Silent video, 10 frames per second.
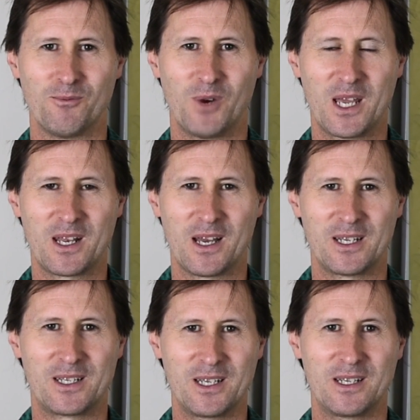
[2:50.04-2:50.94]
When
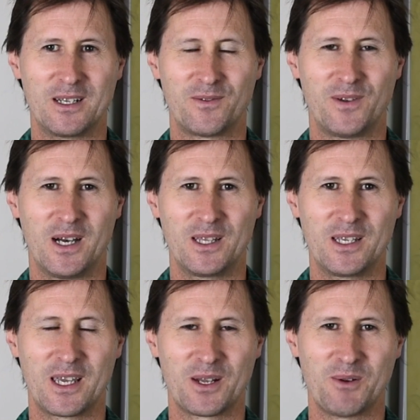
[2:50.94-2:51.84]
I did
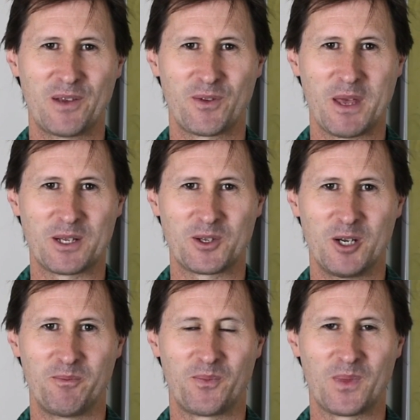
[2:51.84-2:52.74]
finally get away from that
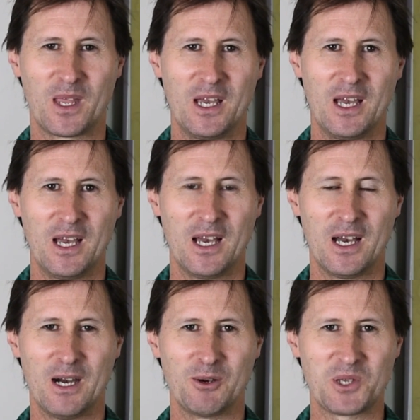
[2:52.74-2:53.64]
job,
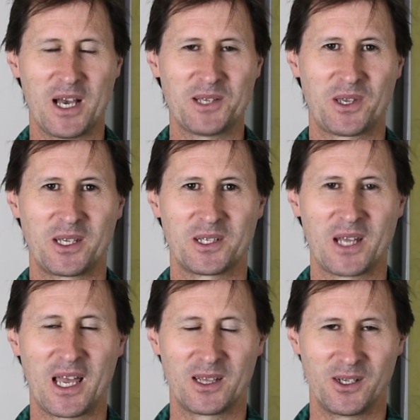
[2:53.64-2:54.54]
I was asking to
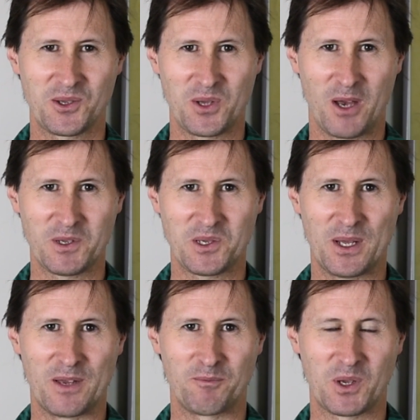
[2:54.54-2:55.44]
take long service
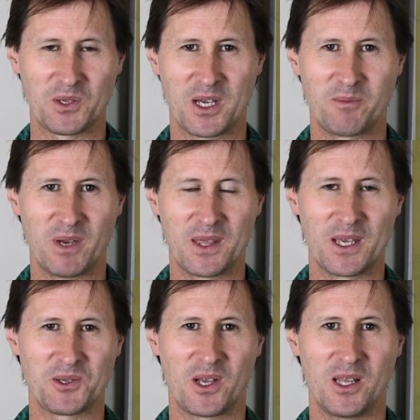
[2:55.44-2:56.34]
leave because I'd been
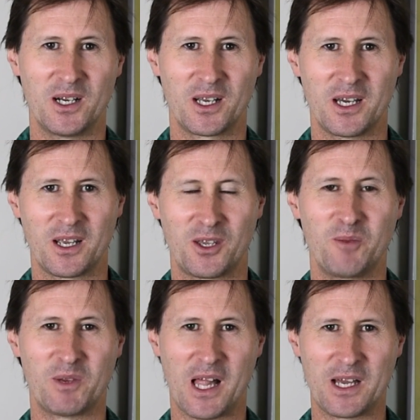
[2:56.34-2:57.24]
there so long. I
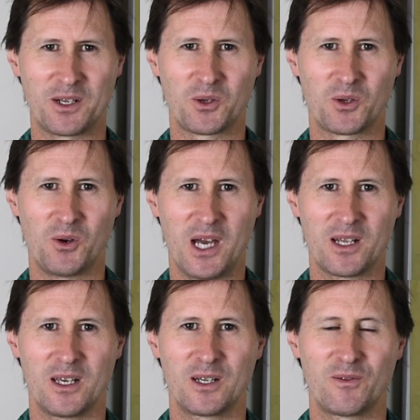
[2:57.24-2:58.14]
accumulated quite
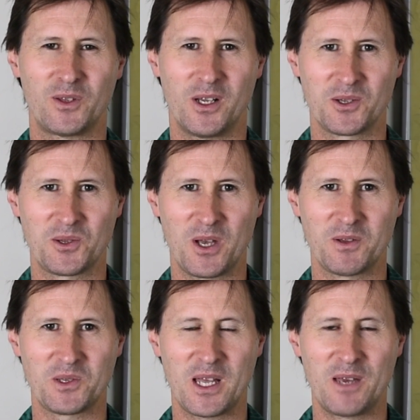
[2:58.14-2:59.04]
a lot of long
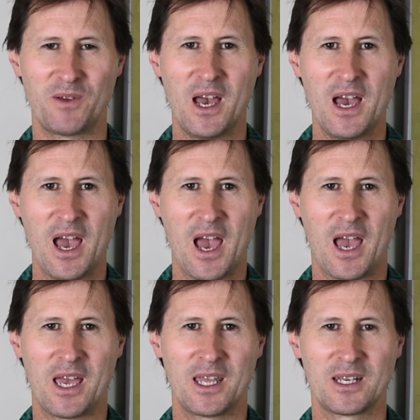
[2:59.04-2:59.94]
service leave,
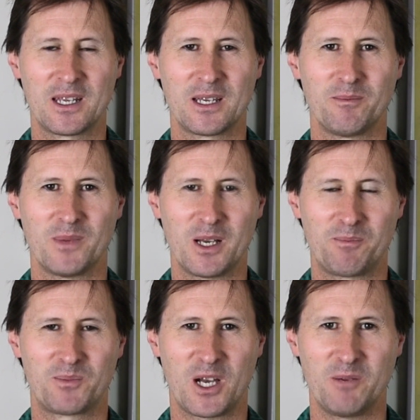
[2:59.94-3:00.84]
and I
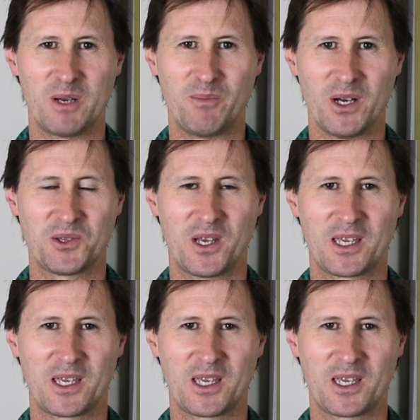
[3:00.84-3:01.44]
told my boss,